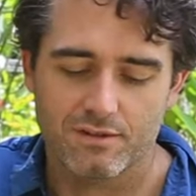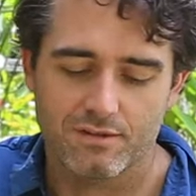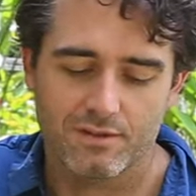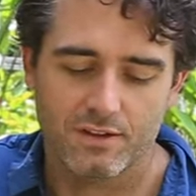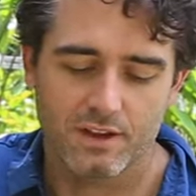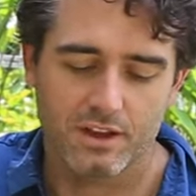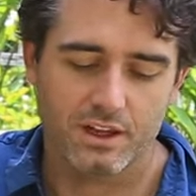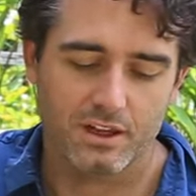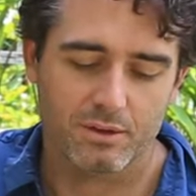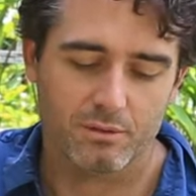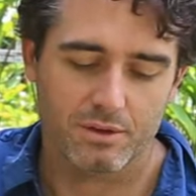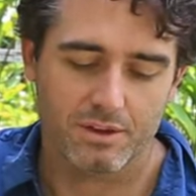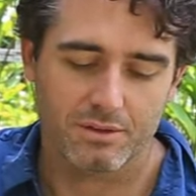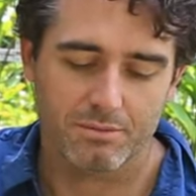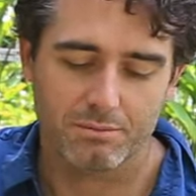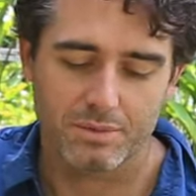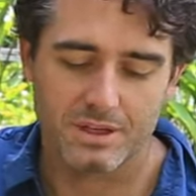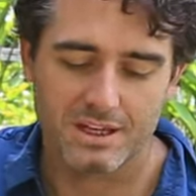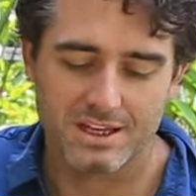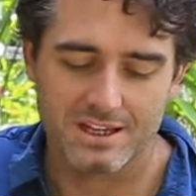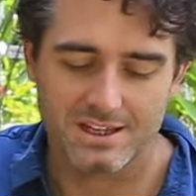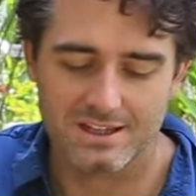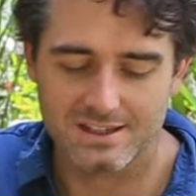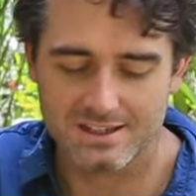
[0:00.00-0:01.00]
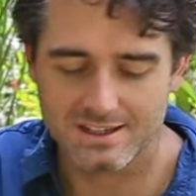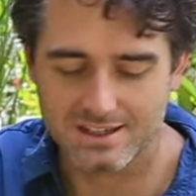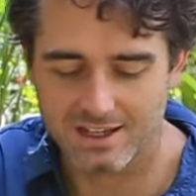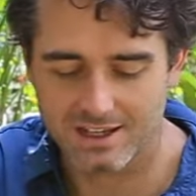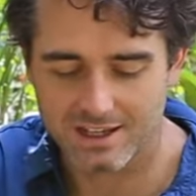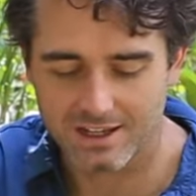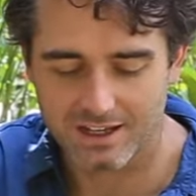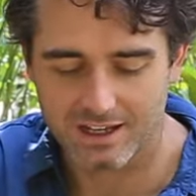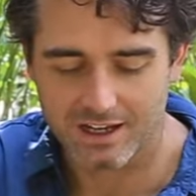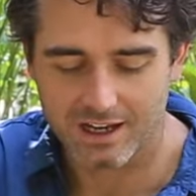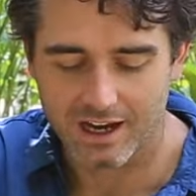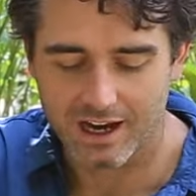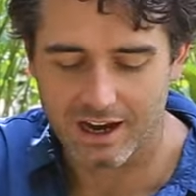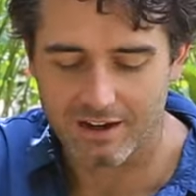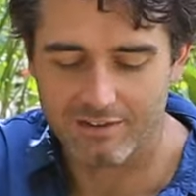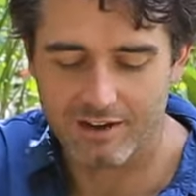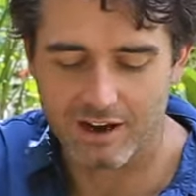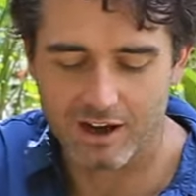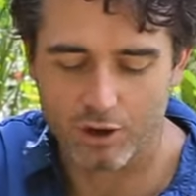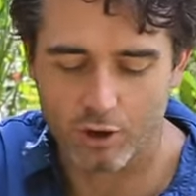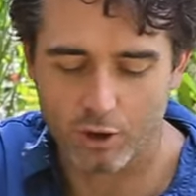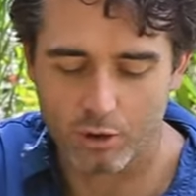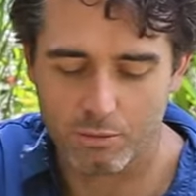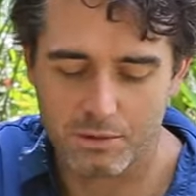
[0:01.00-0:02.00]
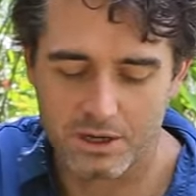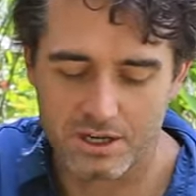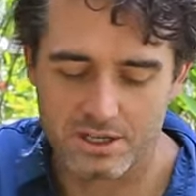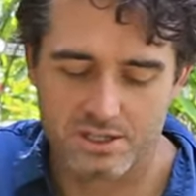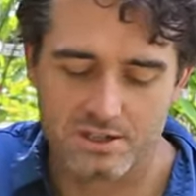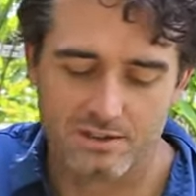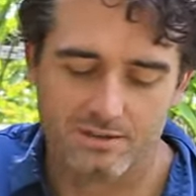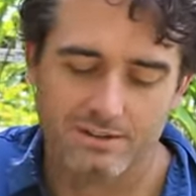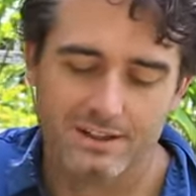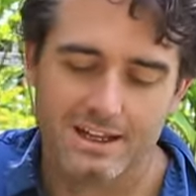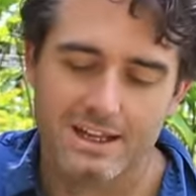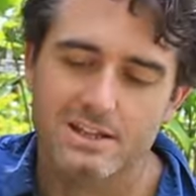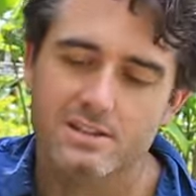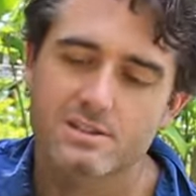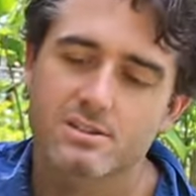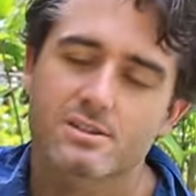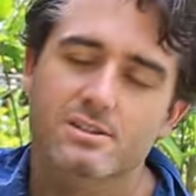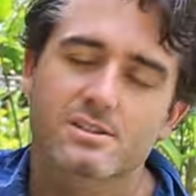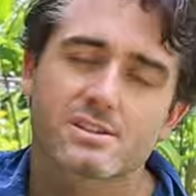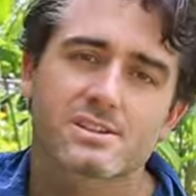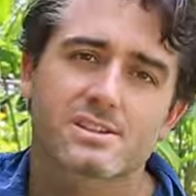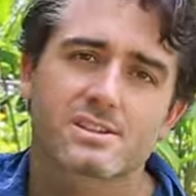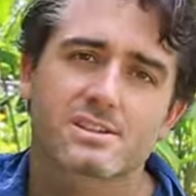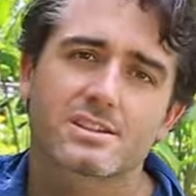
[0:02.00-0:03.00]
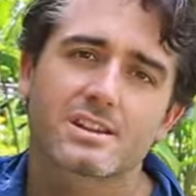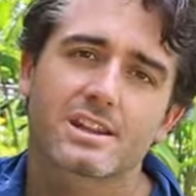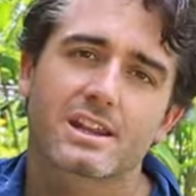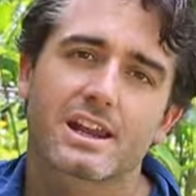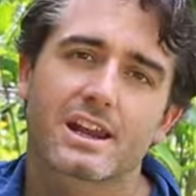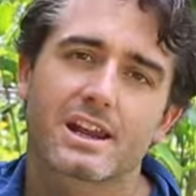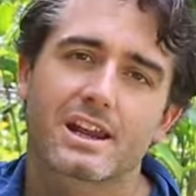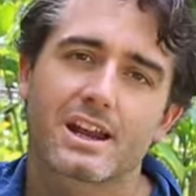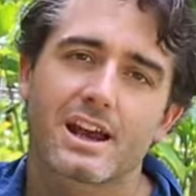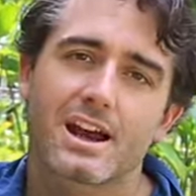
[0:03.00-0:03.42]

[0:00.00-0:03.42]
you fill it with beans. I've got a whole bunch of lentils that I